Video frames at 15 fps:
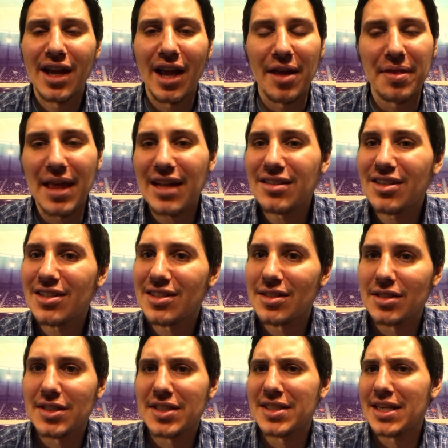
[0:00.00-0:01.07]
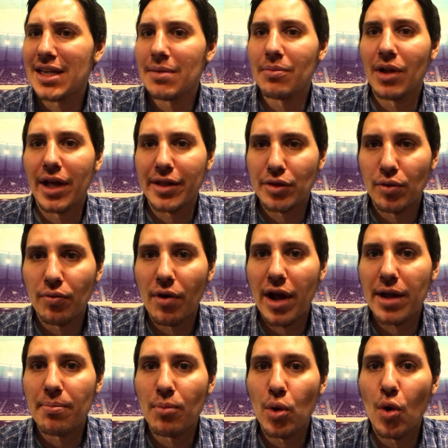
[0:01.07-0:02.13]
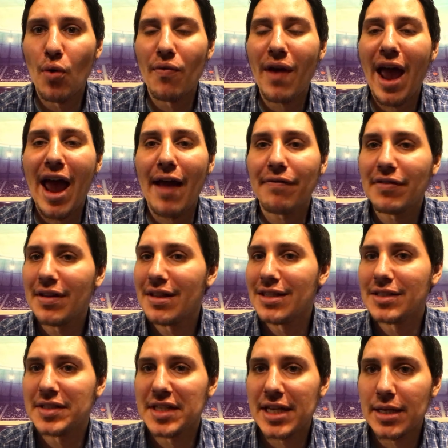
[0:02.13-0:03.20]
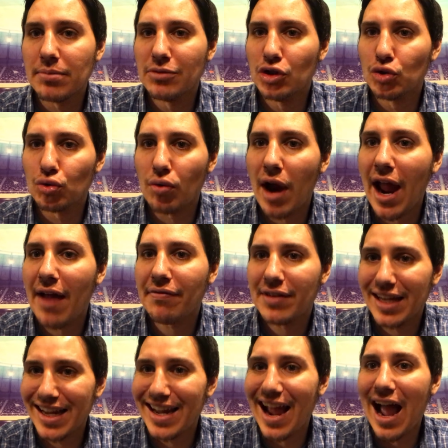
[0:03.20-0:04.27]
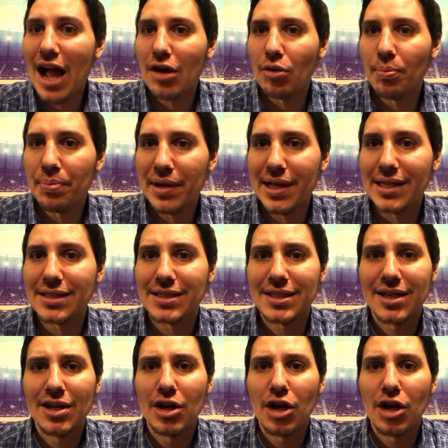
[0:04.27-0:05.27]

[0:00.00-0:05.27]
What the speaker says: and that doesn't seem like the right move after this team drafted Kyle Pitts.